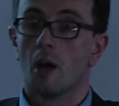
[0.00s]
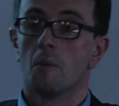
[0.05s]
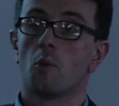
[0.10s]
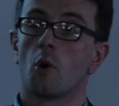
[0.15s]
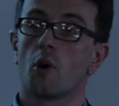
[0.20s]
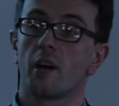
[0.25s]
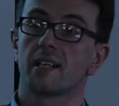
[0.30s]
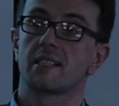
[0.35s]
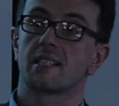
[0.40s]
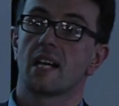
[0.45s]

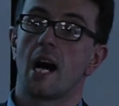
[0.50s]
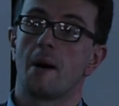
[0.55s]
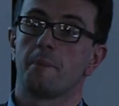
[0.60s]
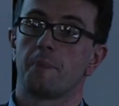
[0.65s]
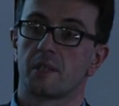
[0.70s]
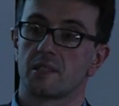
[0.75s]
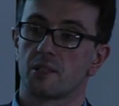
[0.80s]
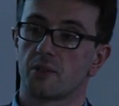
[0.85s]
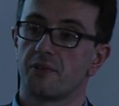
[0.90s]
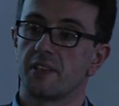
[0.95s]
More
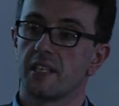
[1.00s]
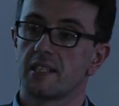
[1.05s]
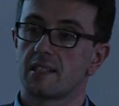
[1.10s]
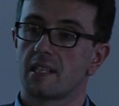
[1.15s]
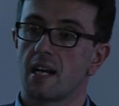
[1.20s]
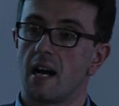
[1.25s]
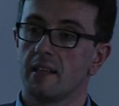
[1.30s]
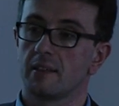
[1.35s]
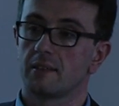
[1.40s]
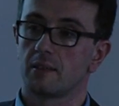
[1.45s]
examples of this
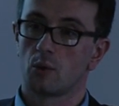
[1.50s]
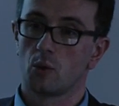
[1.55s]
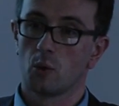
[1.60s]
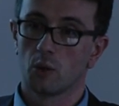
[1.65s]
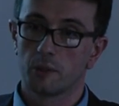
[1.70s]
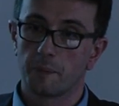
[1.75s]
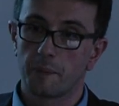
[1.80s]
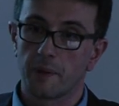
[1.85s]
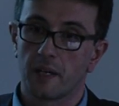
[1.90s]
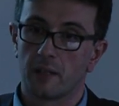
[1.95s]
kind
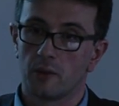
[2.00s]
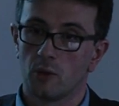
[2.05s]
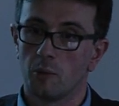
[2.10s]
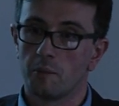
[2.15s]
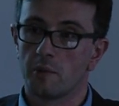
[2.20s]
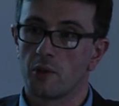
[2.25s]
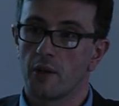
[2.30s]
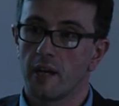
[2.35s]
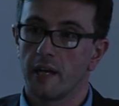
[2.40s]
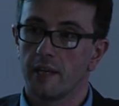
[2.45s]
could be
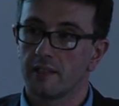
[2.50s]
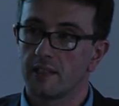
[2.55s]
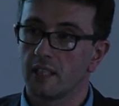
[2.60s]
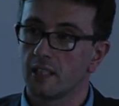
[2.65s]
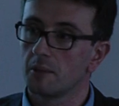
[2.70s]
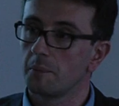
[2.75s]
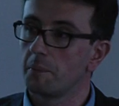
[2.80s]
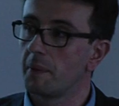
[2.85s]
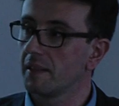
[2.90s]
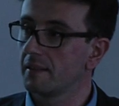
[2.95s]
enumerated,